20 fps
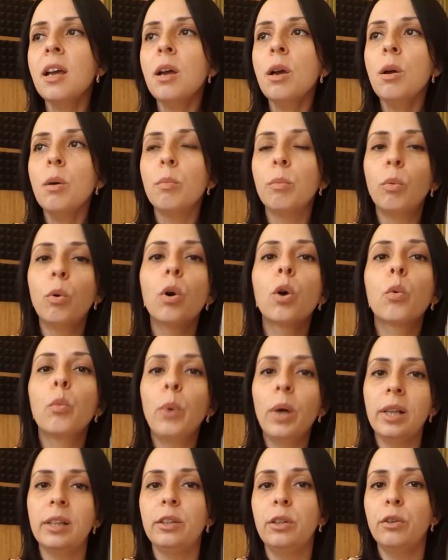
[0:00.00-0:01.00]
more
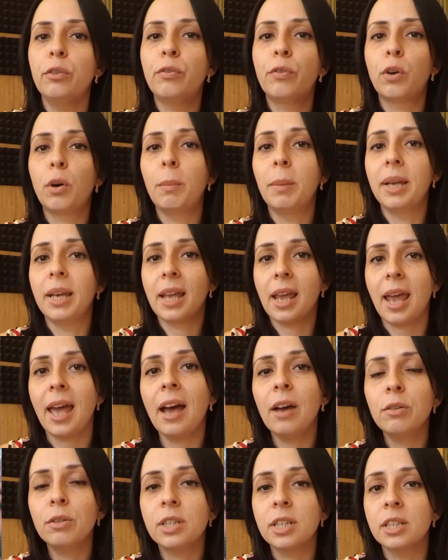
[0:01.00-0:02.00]
value from an
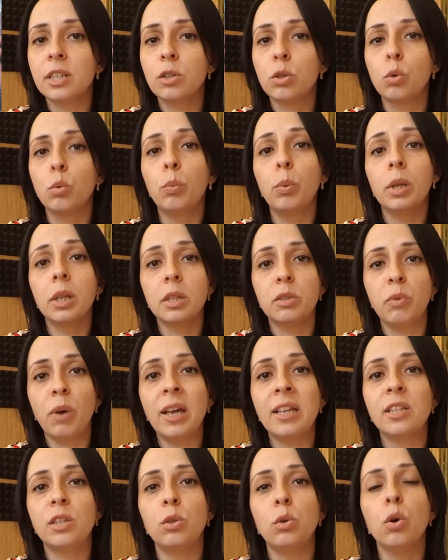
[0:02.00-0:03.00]
accountant who will
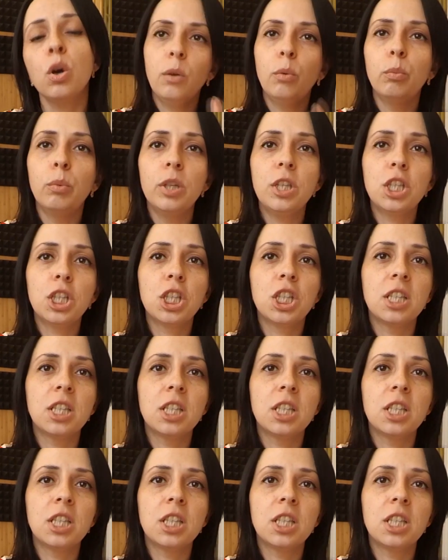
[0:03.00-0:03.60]
advise you which